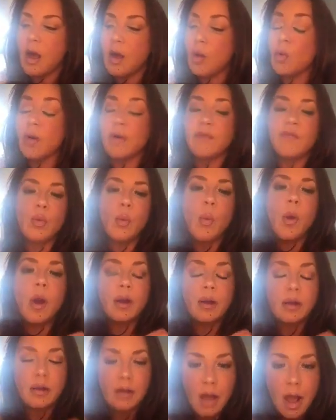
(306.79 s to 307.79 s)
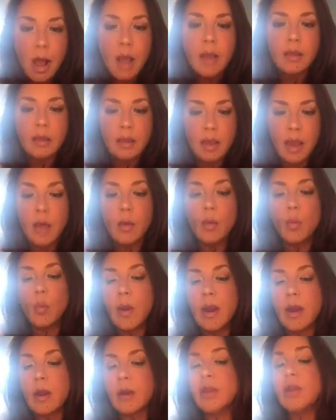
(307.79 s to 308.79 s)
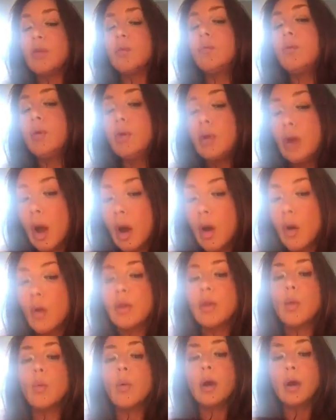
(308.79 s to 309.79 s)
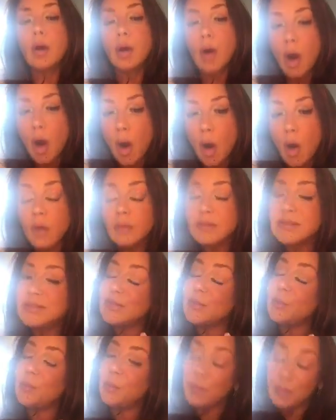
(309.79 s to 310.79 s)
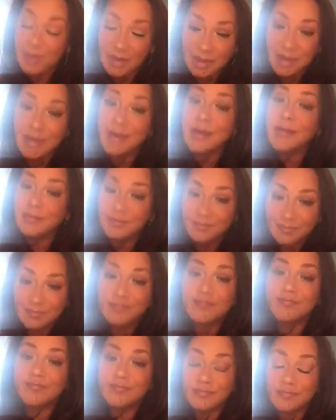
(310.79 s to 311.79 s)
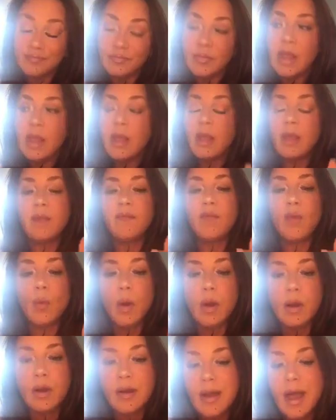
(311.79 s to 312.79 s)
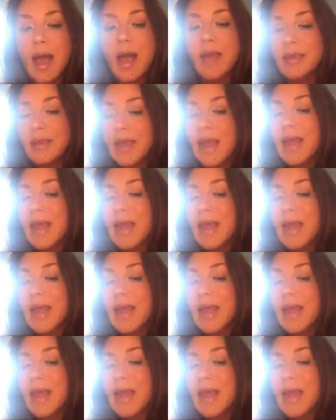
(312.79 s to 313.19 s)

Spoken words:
or if you are not yet where you know you are called to be, if you are not